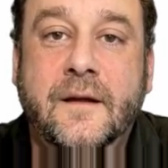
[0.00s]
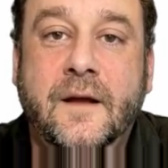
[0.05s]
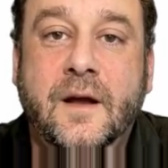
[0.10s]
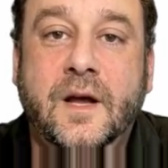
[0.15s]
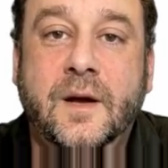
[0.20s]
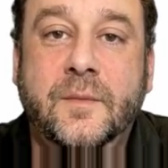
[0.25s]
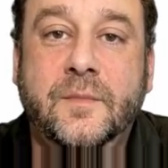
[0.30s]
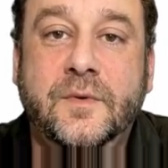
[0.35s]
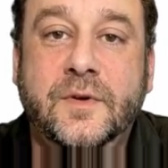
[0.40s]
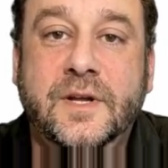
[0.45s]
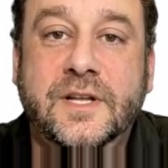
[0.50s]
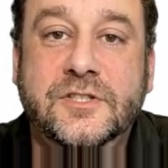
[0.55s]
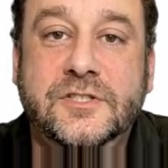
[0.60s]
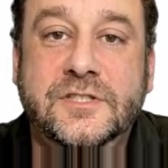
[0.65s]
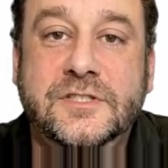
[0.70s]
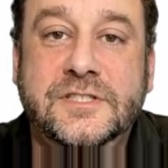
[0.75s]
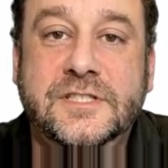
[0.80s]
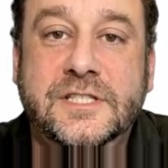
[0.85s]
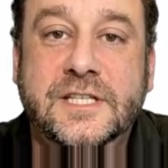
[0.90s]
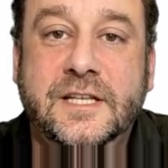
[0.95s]

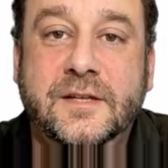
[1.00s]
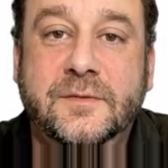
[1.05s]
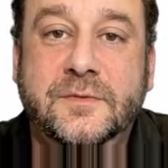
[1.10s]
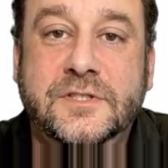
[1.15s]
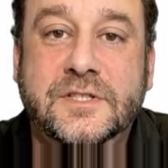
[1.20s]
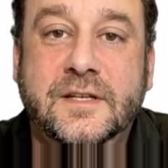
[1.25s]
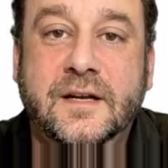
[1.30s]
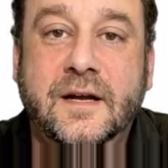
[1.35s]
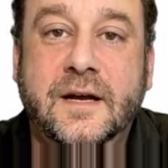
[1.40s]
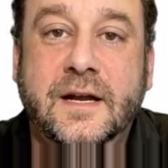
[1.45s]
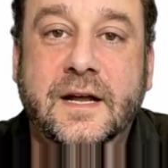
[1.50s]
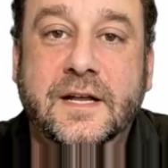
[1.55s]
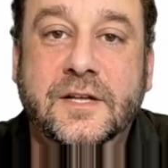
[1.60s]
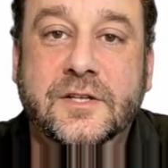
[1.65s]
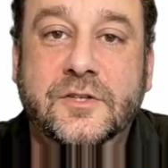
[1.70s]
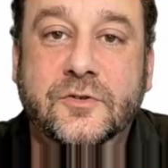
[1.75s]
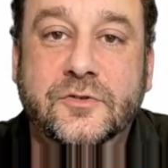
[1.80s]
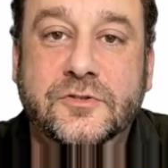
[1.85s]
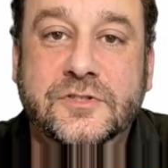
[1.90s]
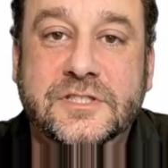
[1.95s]
Operations teams can
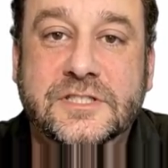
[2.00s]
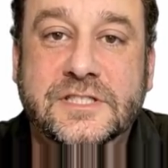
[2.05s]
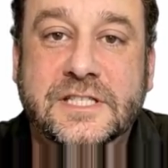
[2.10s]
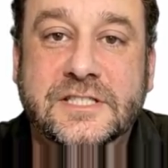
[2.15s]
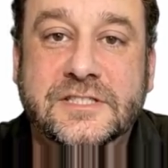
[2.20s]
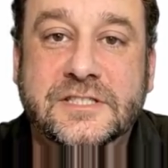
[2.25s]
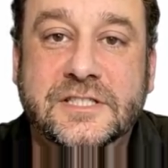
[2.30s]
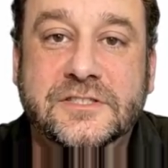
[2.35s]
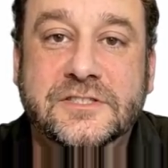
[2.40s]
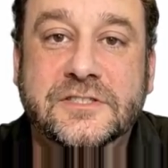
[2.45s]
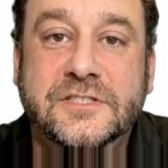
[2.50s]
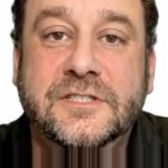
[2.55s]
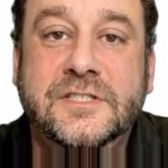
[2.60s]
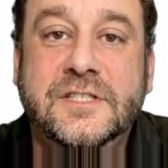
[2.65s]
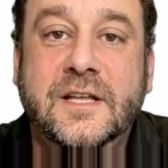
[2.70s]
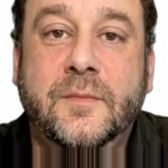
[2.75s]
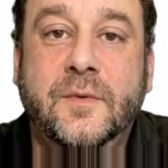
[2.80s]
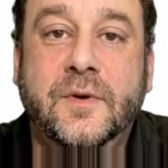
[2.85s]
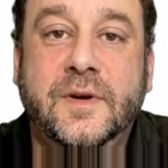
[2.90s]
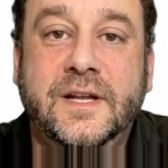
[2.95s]
use assistants to
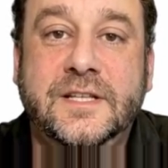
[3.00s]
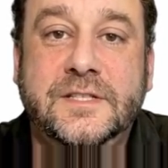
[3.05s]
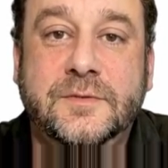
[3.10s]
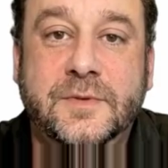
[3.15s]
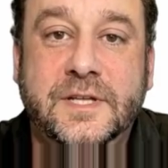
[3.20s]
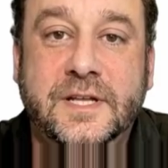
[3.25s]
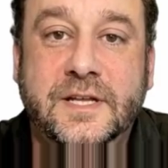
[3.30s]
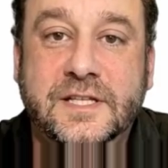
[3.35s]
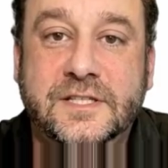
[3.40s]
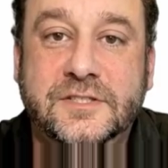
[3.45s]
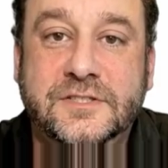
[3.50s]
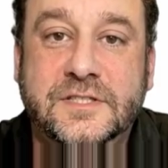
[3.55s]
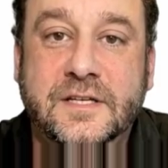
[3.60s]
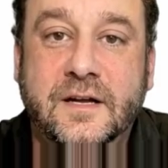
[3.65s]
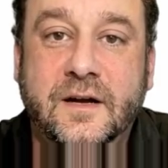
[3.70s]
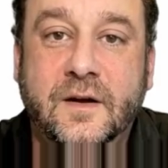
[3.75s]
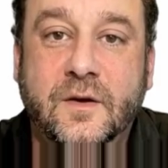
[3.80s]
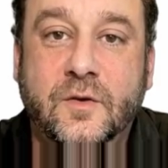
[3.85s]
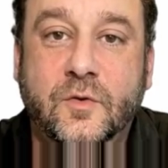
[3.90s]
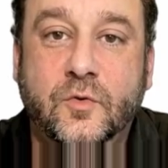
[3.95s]
summarize meetings,
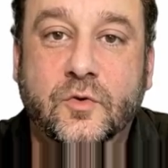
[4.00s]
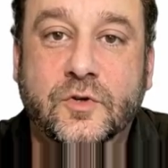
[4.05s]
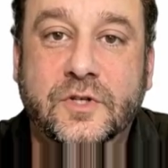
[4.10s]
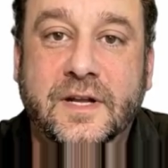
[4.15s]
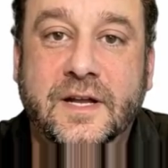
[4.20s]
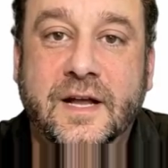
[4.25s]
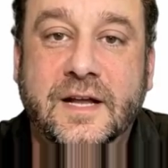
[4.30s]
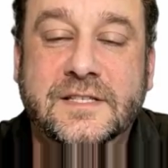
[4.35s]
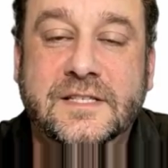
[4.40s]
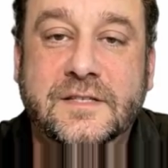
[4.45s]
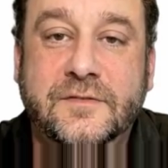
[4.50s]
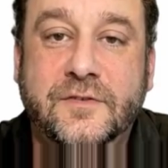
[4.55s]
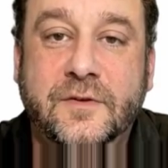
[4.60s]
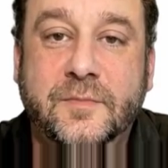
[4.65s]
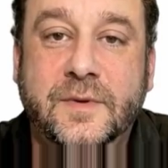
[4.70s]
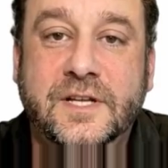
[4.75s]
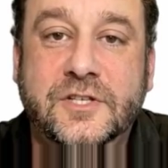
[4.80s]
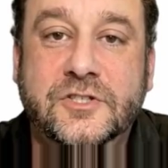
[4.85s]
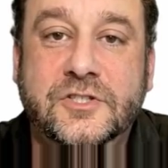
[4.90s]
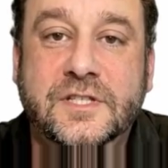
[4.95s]
organize
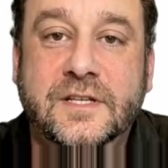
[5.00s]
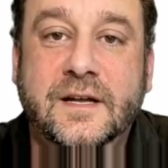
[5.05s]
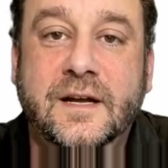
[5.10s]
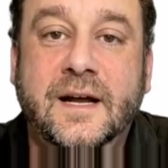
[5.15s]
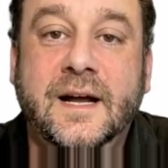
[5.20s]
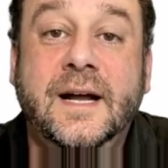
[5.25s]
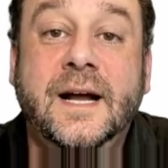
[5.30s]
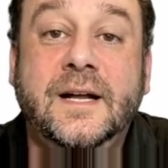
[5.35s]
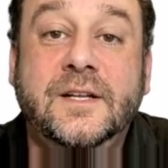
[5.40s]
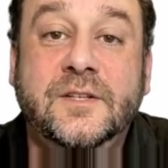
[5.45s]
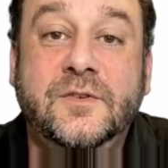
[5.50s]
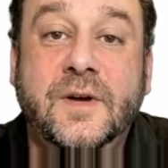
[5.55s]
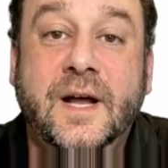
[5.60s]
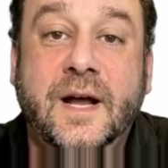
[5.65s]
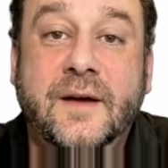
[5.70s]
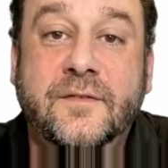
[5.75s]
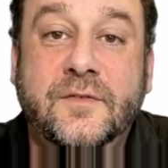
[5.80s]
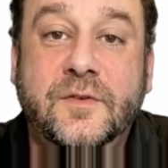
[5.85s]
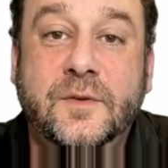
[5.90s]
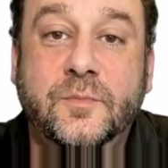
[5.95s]
information, and
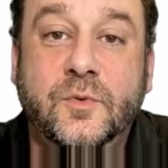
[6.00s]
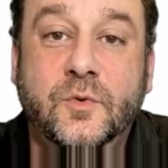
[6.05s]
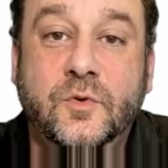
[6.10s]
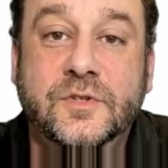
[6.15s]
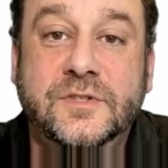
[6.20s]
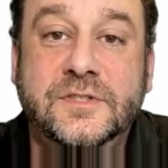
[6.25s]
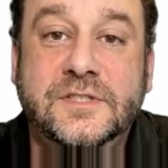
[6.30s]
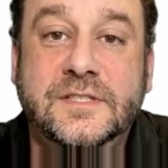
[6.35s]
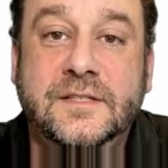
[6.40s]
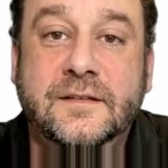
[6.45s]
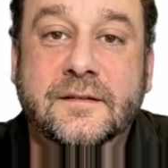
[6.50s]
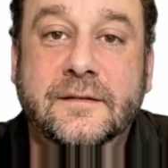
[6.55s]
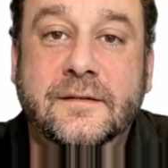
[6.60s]
draft reports.